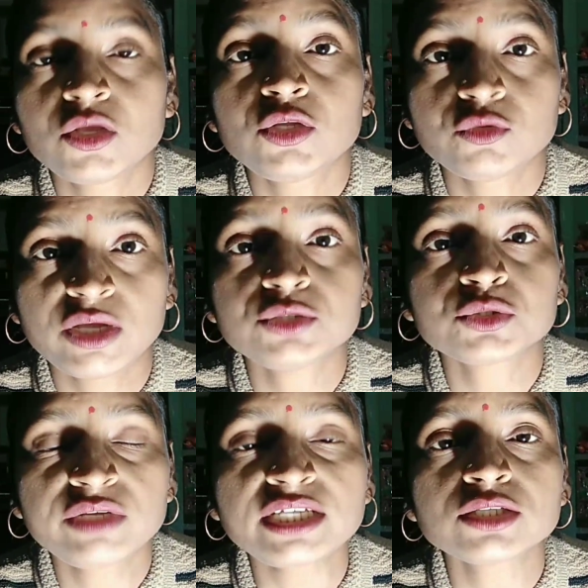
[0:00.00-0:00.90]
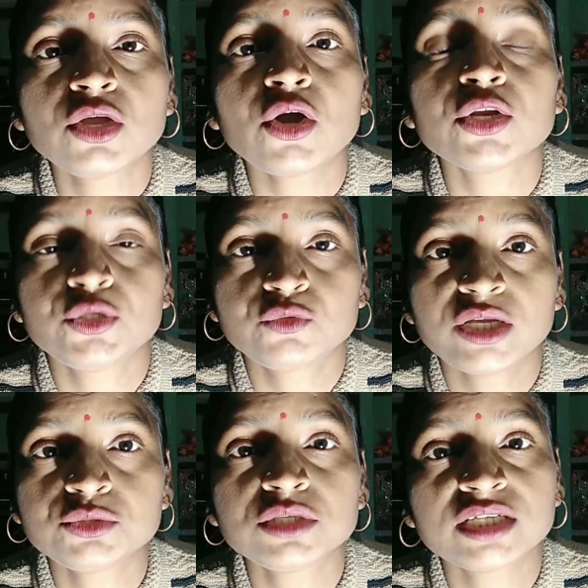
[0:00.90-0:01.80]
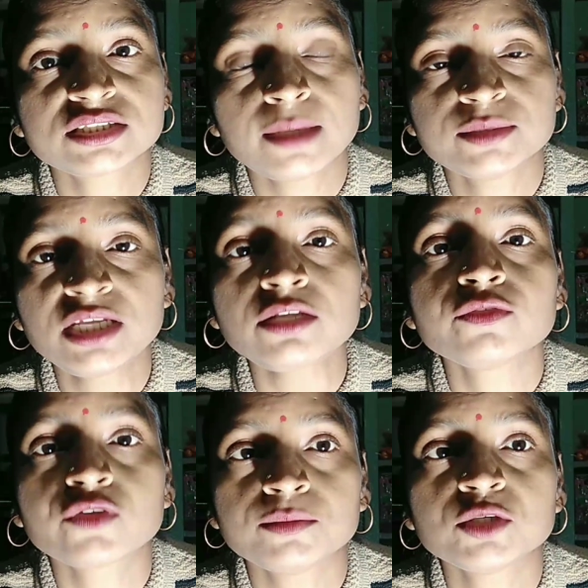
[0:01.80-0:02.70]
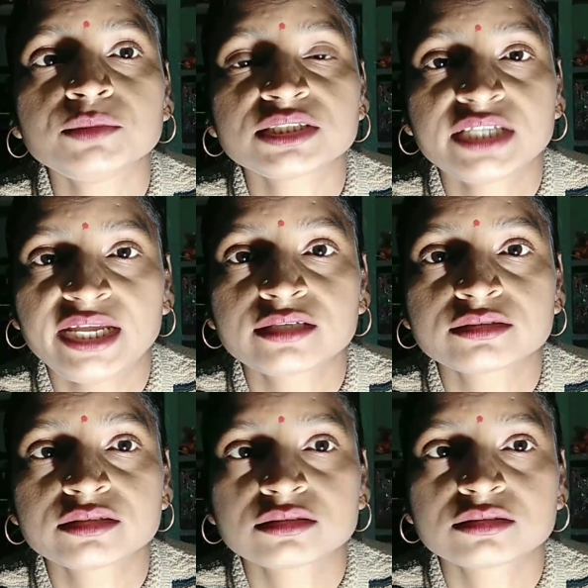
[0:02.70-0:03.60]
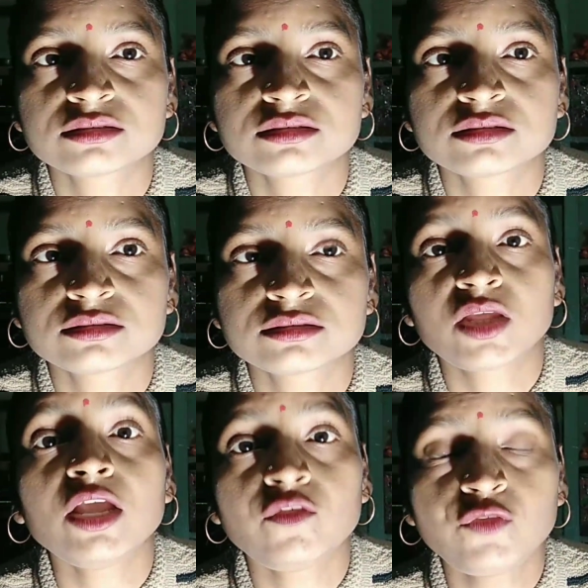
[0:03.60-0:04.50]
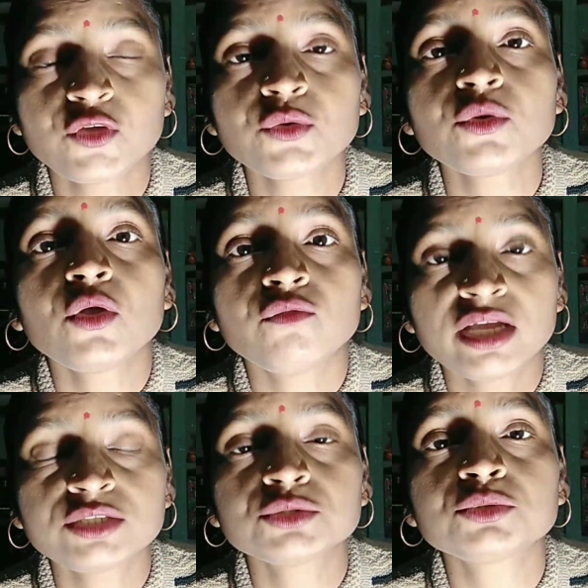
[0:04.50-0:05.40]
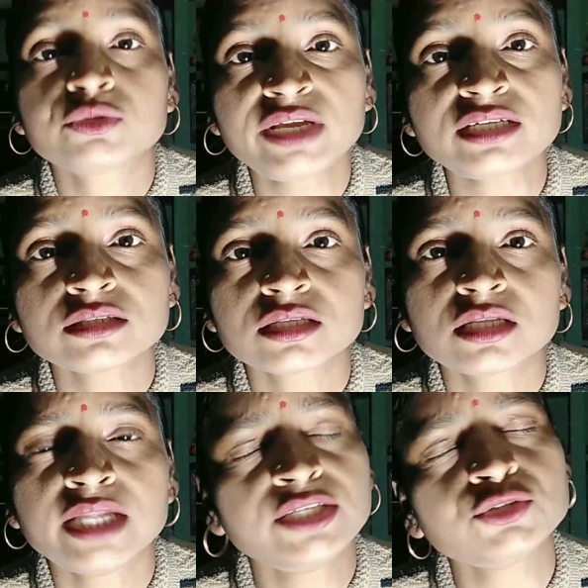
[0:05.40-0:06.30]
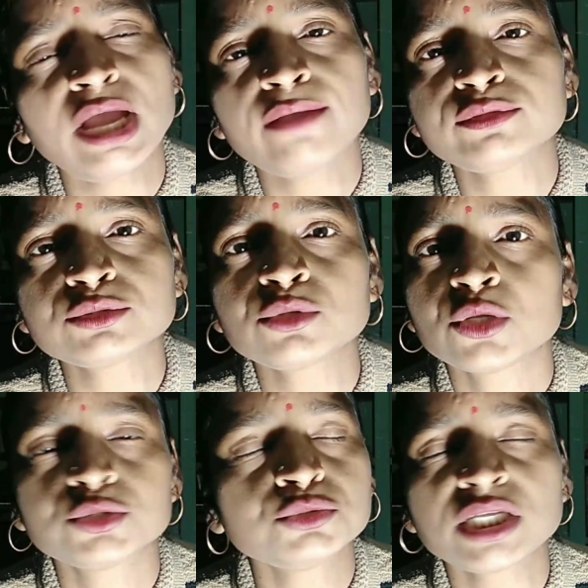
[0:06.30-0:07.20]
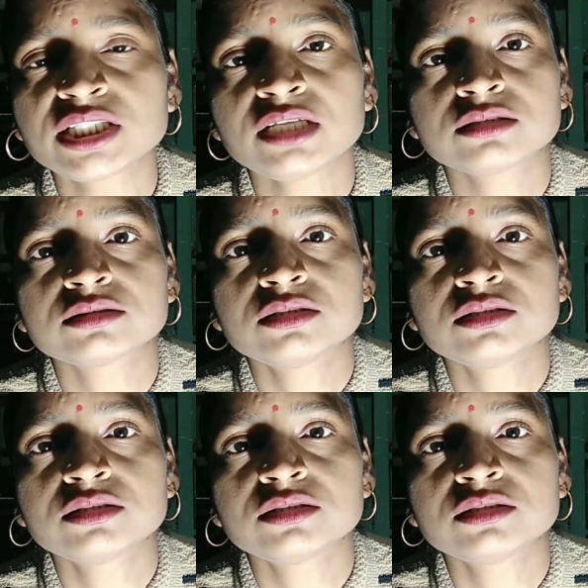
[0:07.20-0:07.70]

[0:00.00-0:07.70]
You want to quit or you want to learn something from your mistake? If you want to quit, then you have to do nothing.